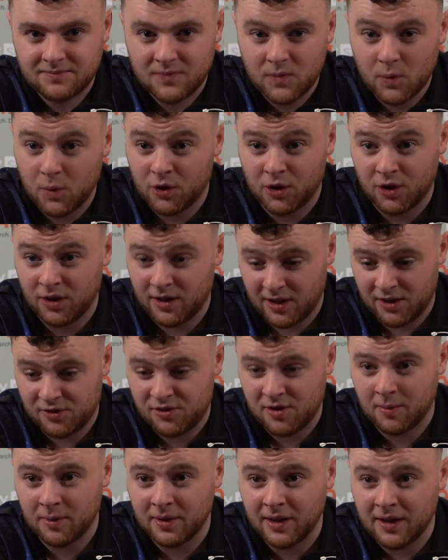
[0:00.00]
When I couldn't hit a
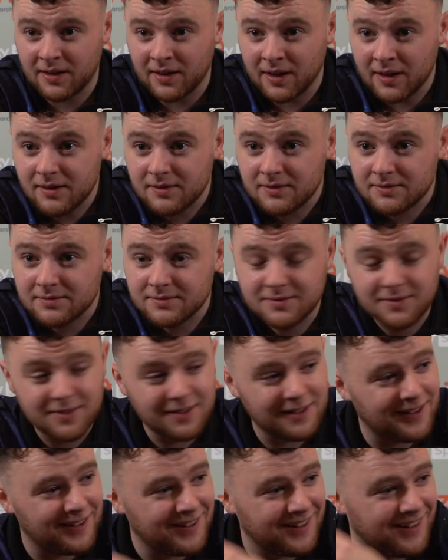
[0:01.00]
treble 19.
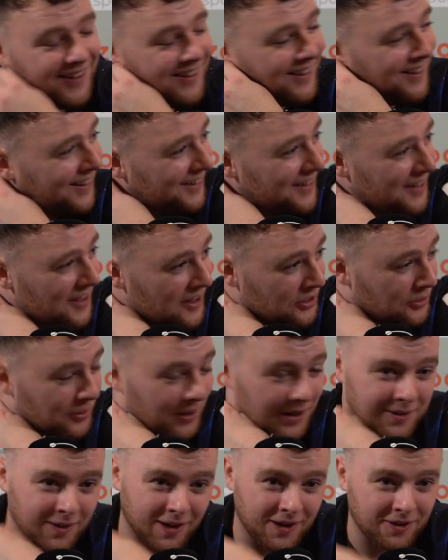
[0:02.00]
To
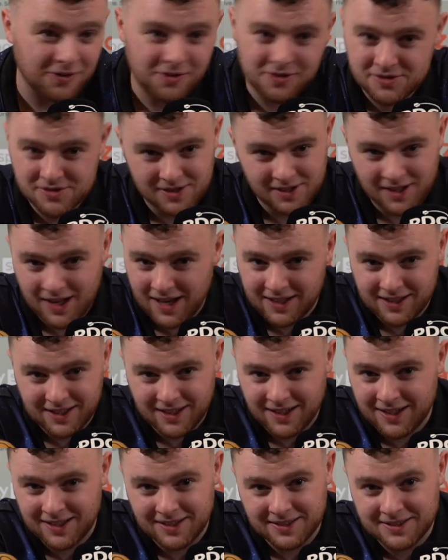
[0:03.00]
be quite honest,
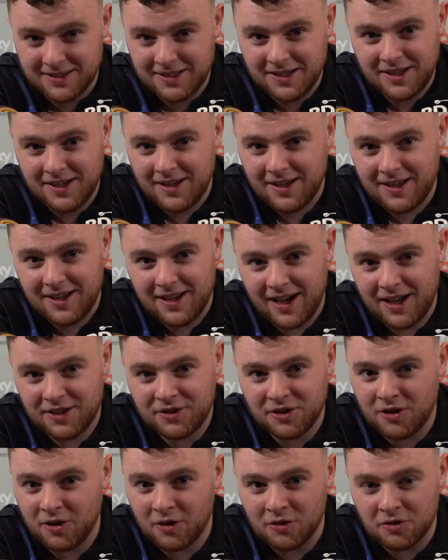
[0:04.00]
I
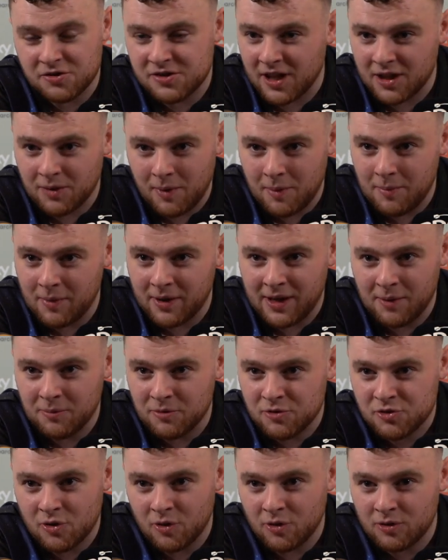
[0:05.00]
didn't understand the way my game
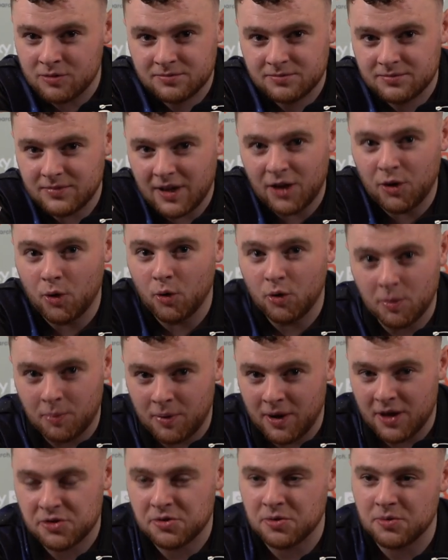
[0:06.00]
was going. I know the
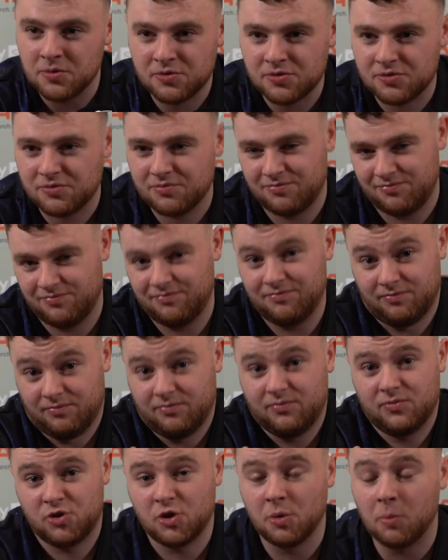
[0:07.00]
pressure's
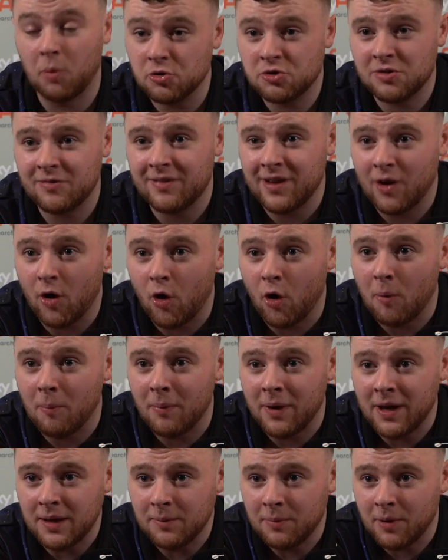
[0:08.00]
supposedly on
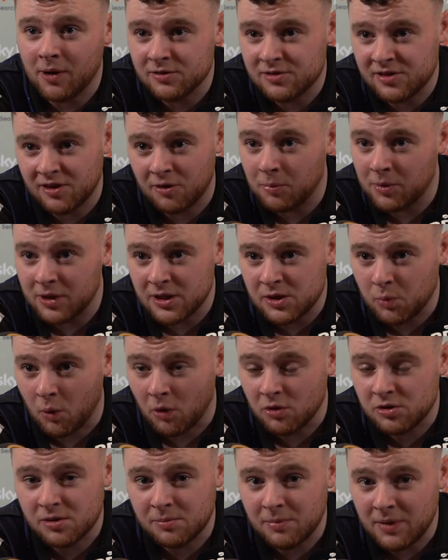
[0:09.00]
me because everybody's
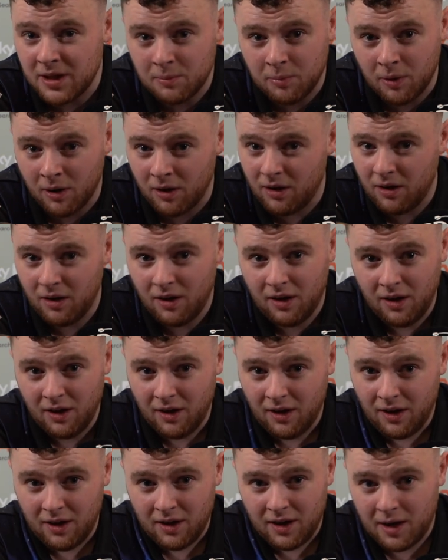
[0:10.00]
watching me, but
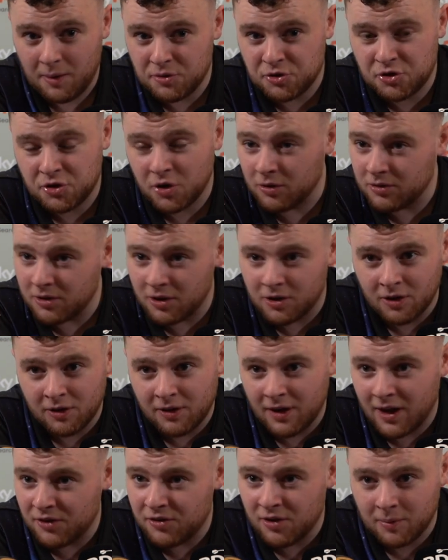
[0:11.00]
I was shocked I
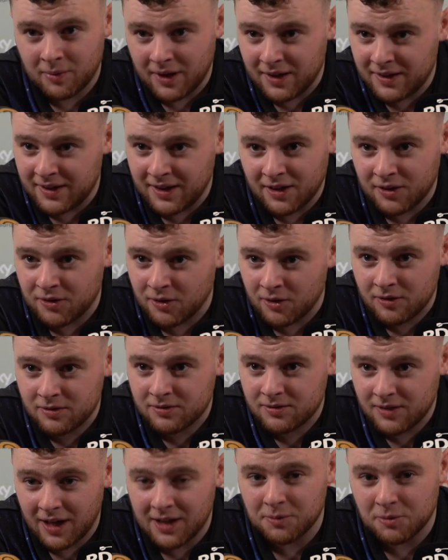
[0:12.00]
couldn't hit a treble 19 at all,
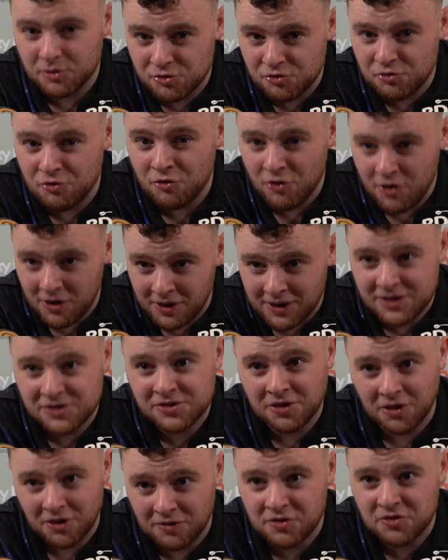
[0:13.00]
and it was really
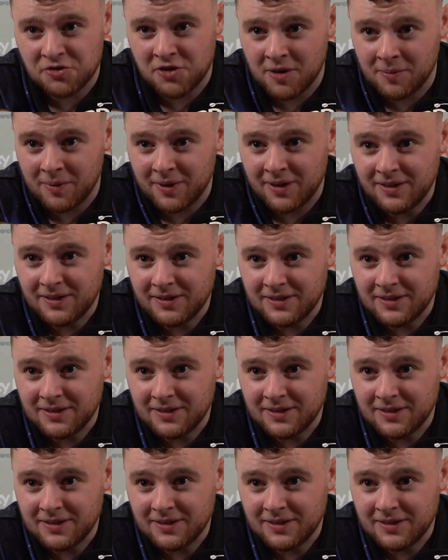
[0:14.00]
starting to frustrate me.